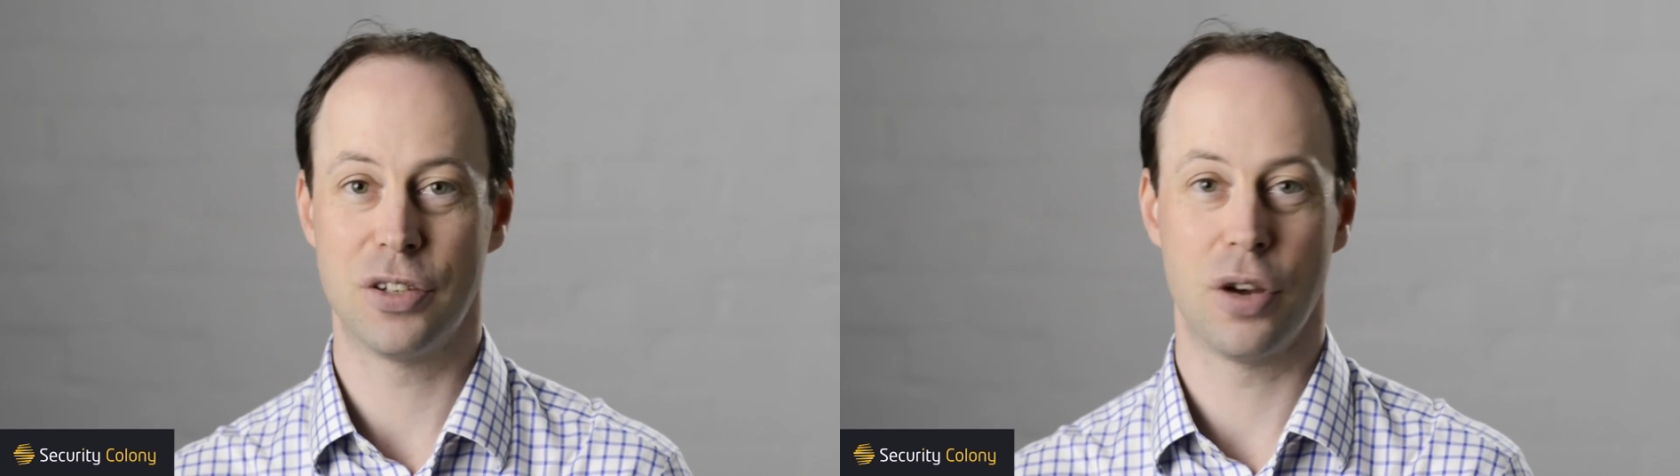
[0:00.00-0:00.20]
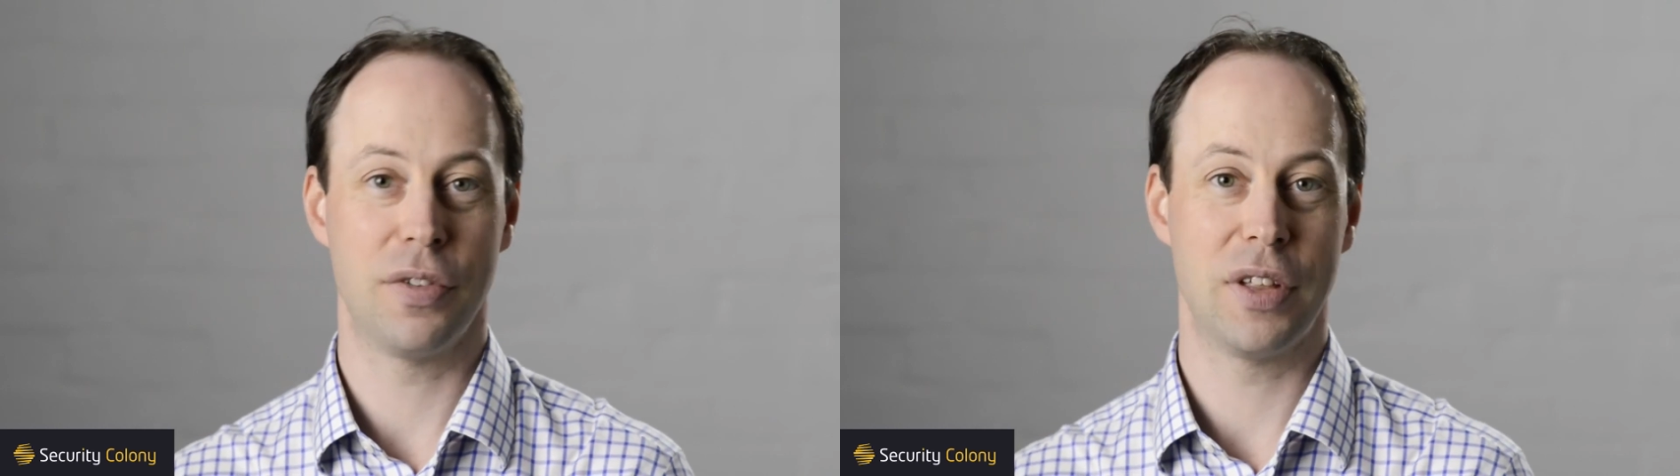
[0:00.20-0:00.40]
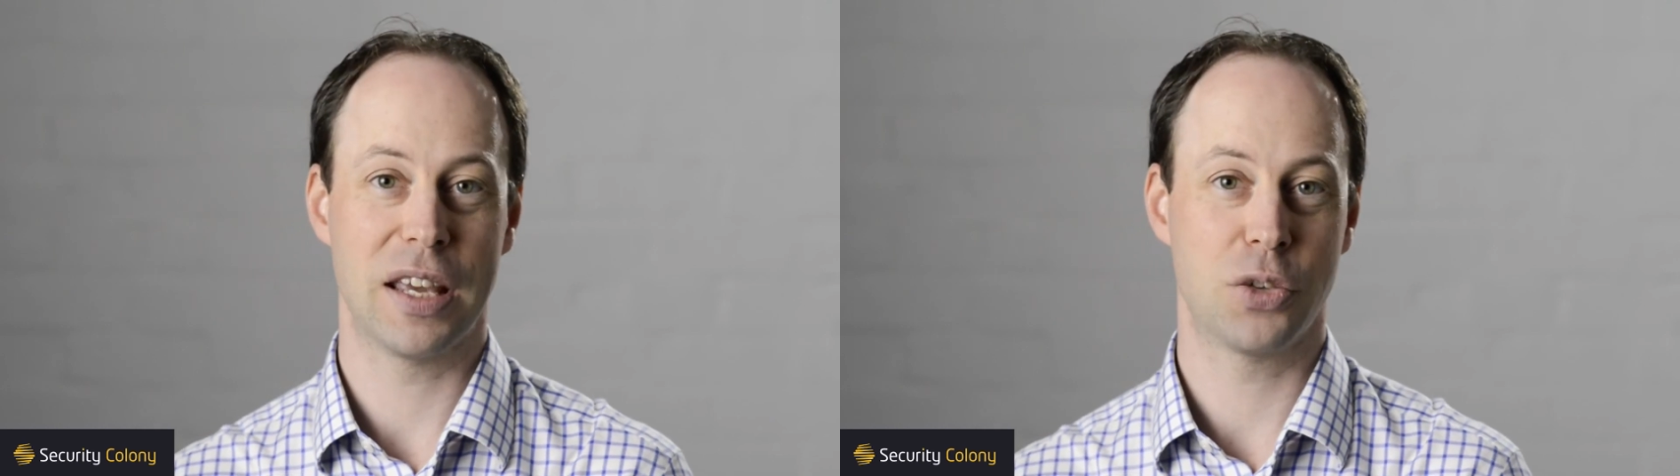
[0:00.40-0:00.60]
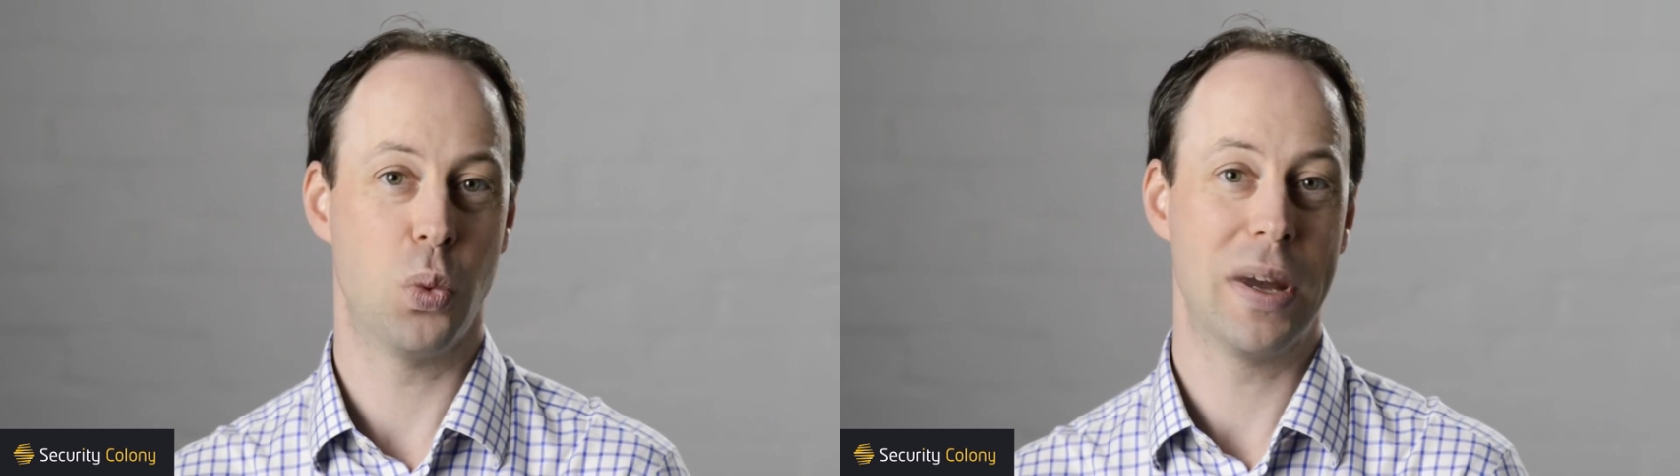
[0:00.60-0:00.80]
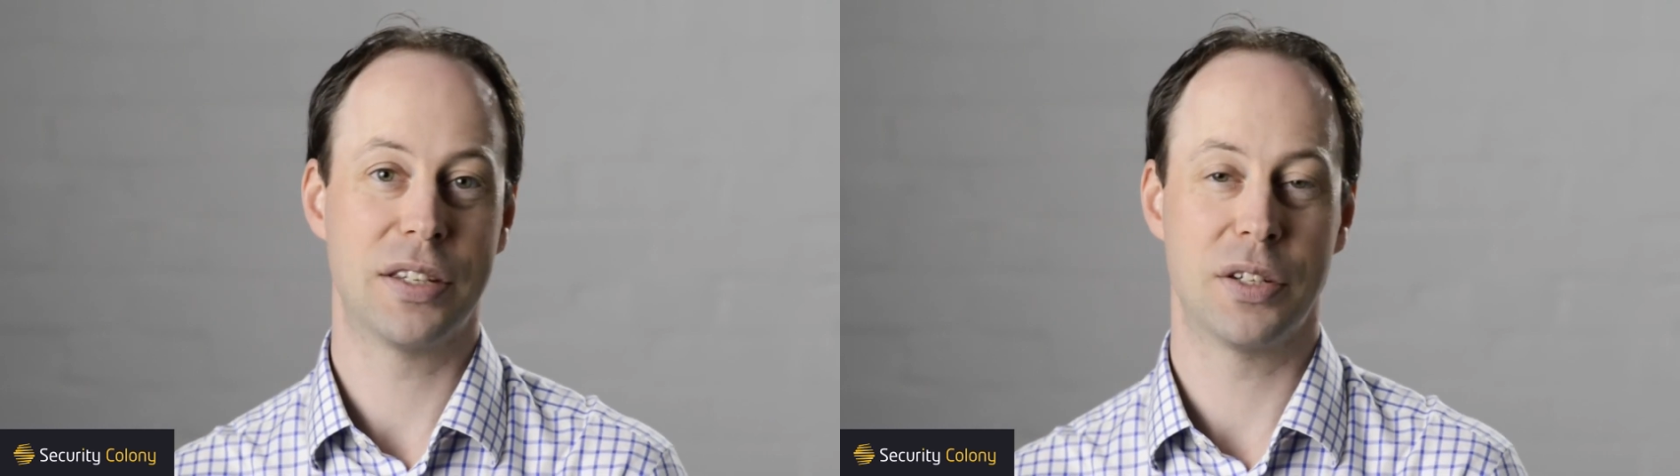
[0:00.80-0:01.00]
over the next
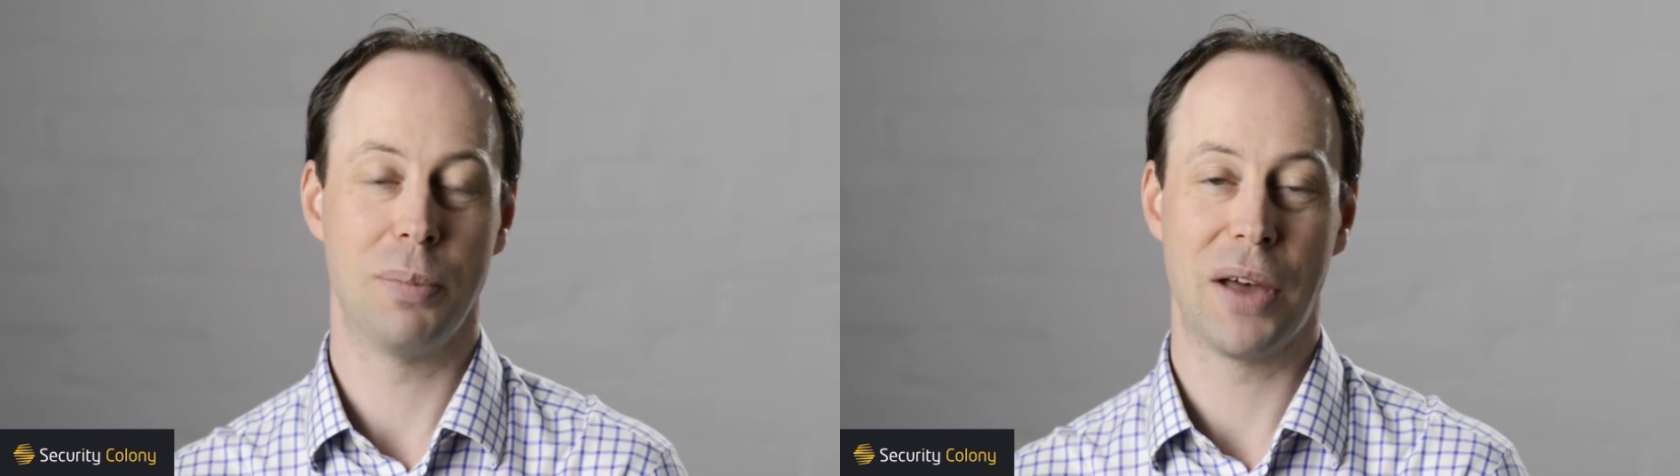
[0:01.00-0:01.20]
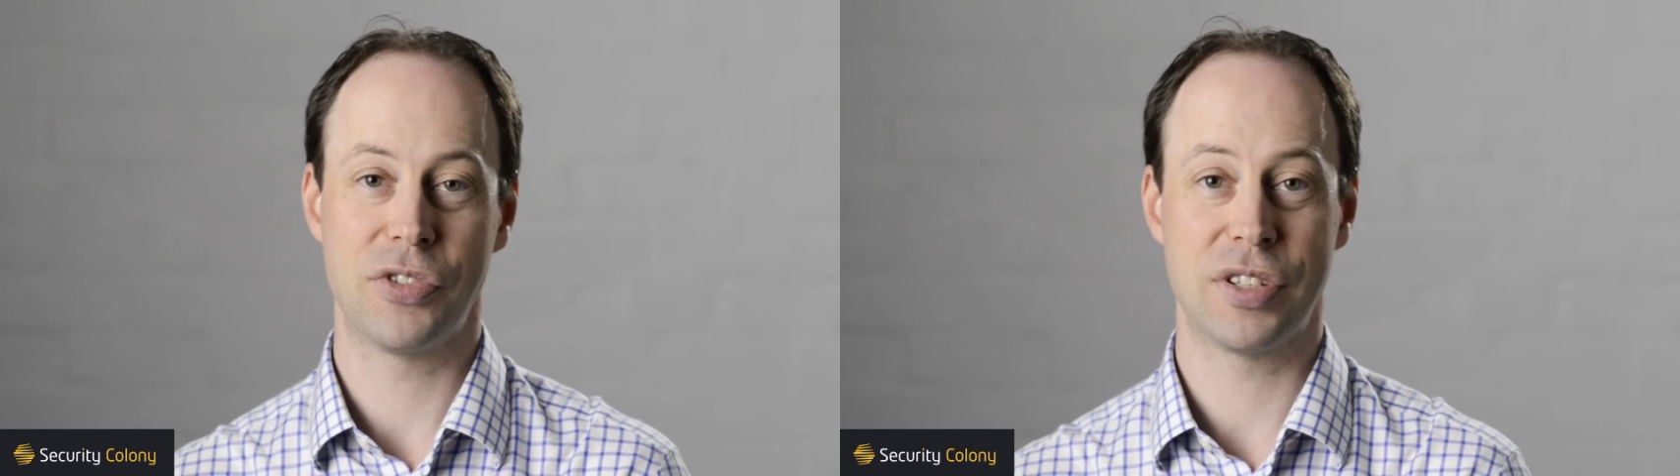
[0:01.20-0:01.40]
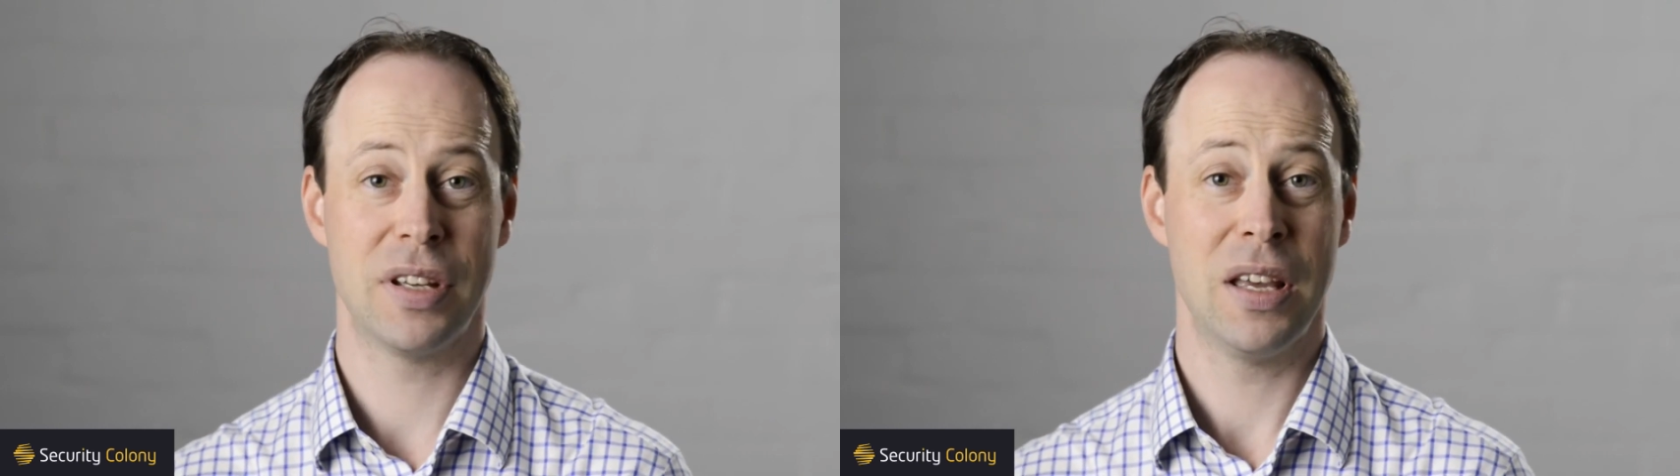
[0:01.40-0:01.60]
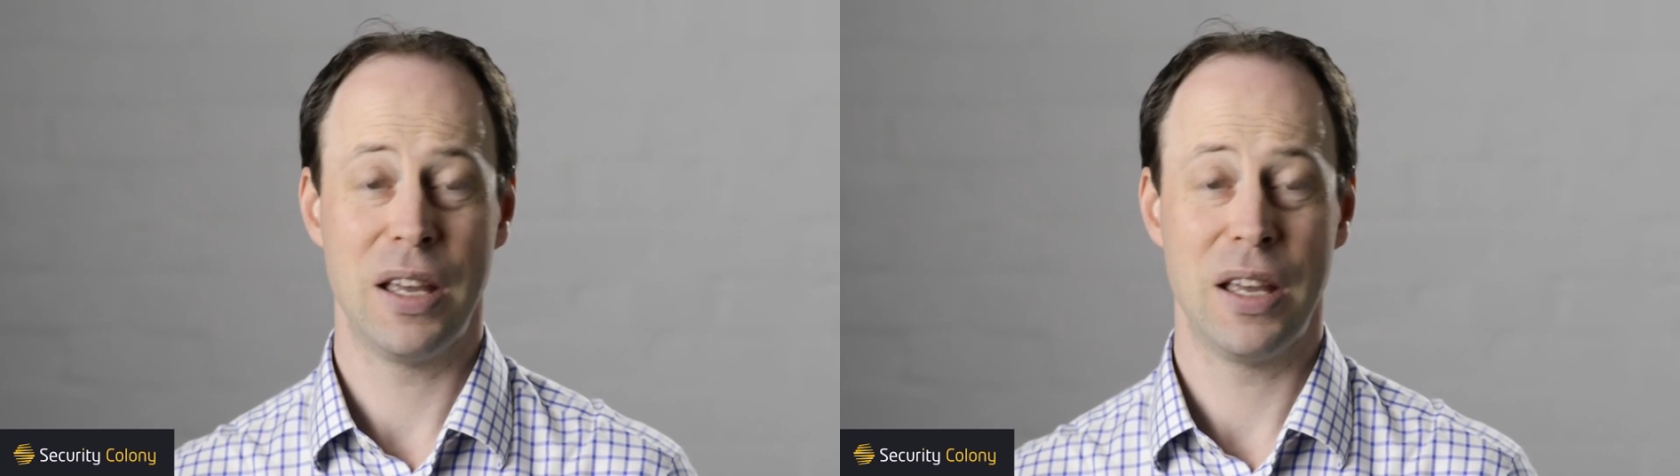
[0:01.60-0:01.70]
weeks and months.